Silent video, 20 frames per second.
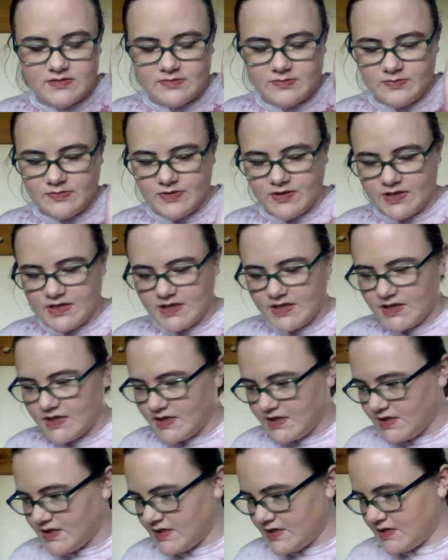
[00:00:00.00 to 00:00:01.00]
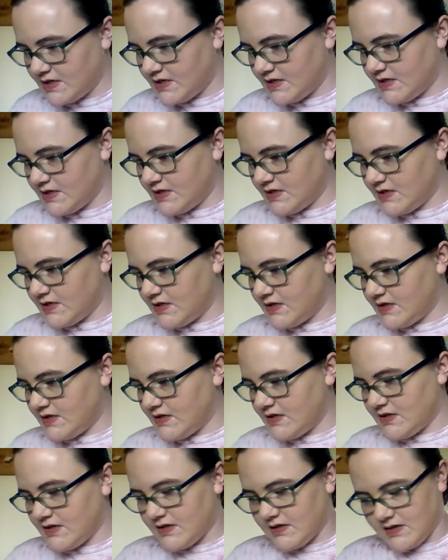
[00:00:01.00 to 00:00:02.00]
pretty.
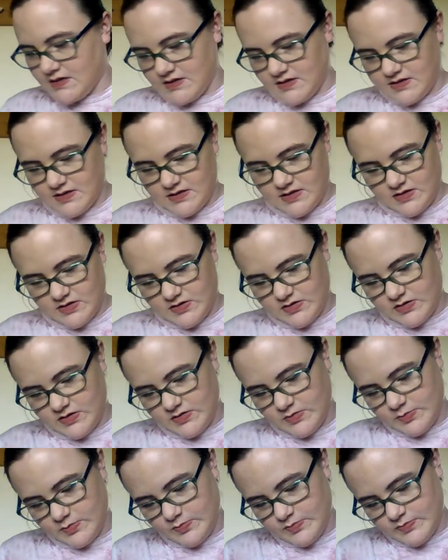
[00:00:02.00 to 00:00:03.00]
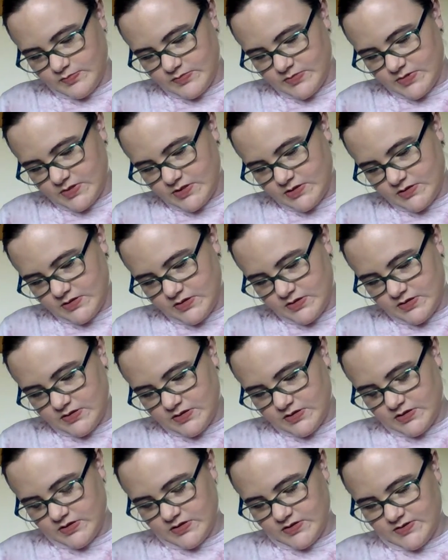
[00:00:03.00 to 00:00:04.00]
Um,
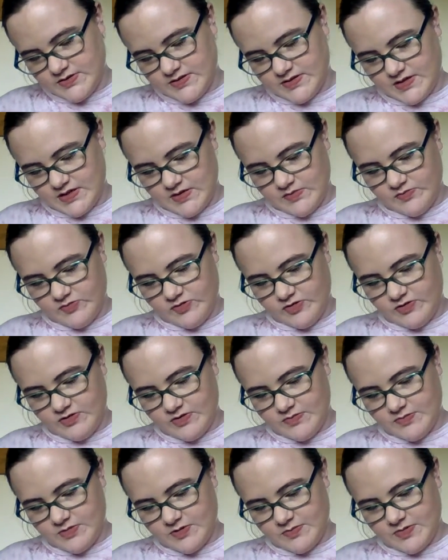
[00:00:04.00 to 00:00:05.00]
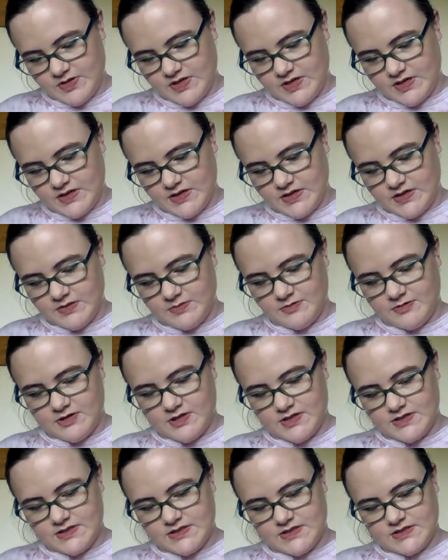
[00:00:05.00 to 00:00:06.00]
same full-on pumping lip
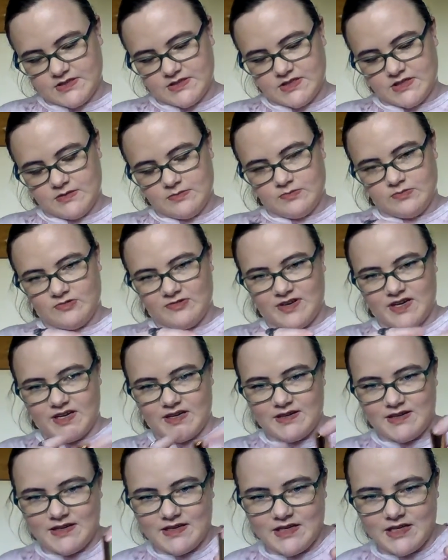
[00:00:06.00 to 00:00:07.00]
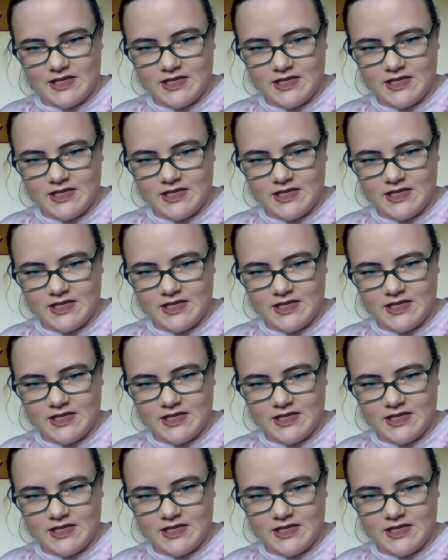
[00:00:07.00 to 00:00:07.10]
gloss in the shade Brandy.